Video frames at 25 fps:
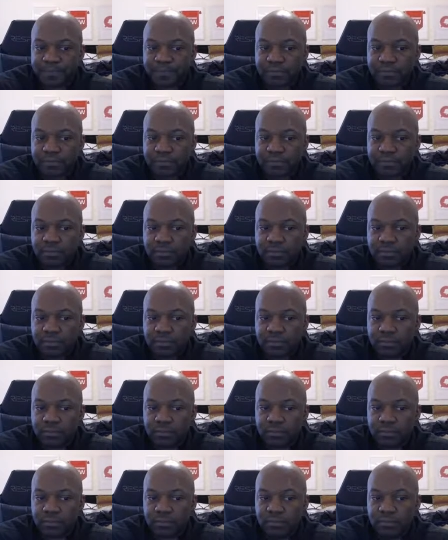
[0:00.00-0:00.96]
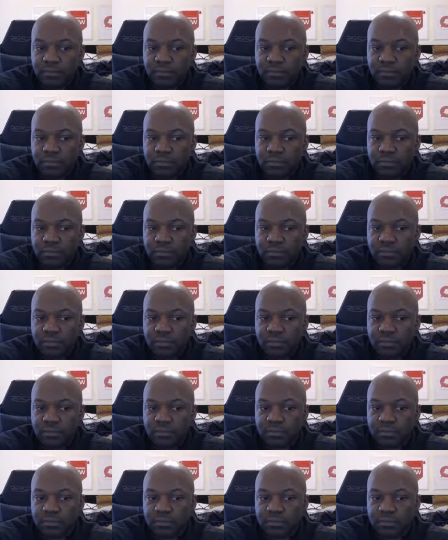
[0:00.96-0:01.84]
Nobody speaks.